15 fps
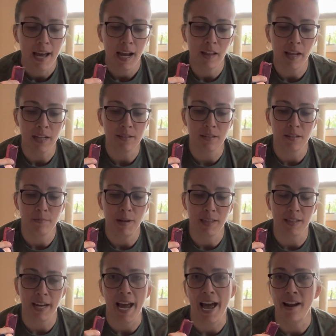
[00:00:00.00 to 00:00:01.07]
And that's going to make
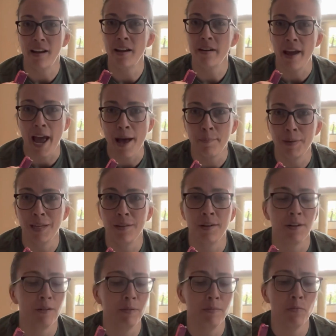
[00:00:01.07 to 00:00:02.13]
the cat unhappy. They're
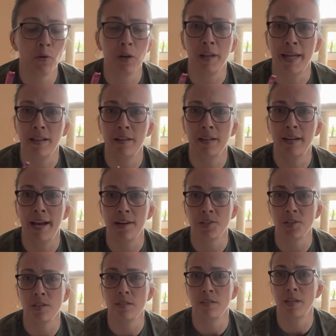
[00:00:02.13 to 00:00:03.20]
going to be more likely to
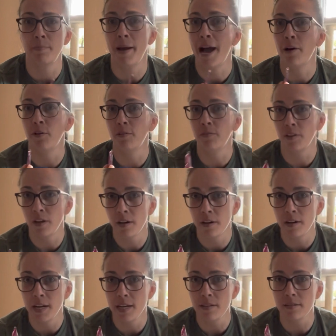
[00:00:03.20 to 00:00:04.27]
actually slip out of the
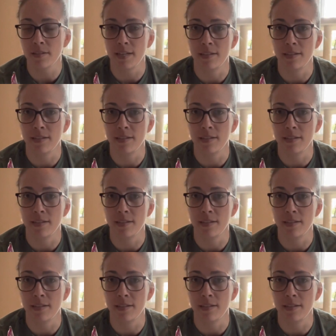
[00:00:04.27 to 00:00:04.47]
harness